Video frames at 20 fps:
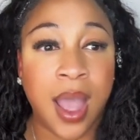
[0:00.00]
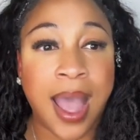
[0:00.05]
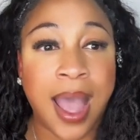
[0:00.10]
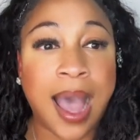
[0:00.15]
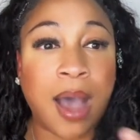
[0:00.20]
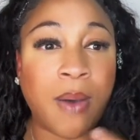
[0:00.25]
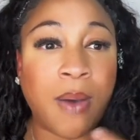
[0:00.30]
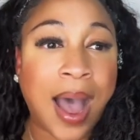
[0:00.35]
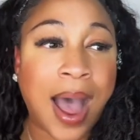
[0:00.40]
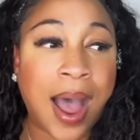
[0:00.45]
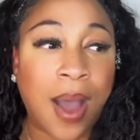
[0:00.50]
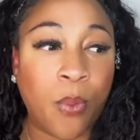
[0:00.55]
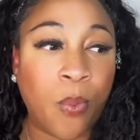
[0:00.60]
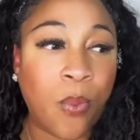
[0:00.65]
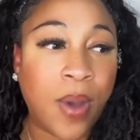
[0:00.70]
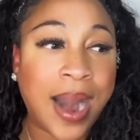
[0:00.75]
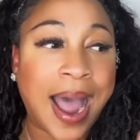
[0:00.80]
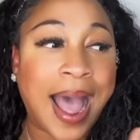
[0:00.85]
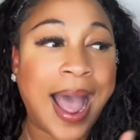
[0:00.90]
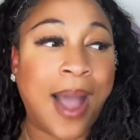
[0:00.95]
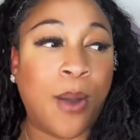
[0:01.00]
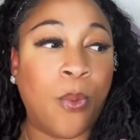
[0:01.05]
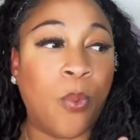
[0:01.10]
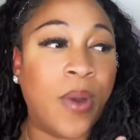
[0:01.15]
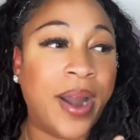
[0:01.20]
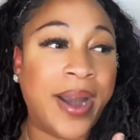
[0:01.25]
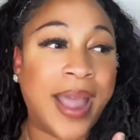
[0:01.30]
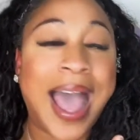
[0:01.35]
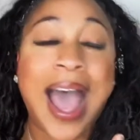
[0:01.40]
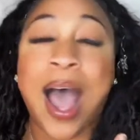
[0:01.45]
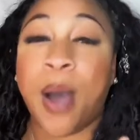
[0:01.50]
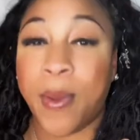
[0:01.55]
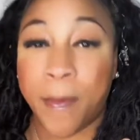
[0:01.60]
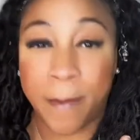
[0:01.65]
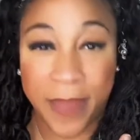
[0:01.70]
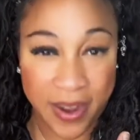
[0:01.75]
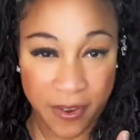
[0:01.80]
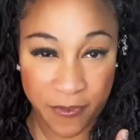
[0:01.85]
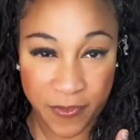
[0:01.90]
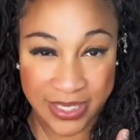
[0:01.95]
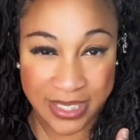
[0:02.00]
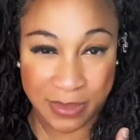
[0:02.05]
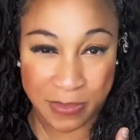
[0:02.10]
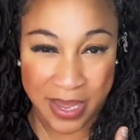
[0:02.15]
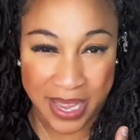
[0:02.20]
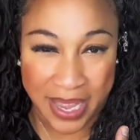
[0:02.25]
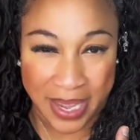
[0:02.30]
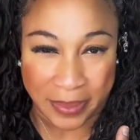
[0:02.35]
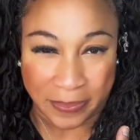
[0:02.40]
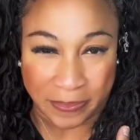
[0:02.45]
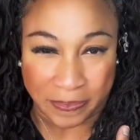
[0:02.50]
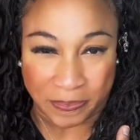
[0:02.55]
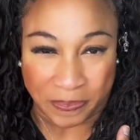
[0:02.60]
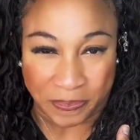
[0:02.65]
how it benefits me.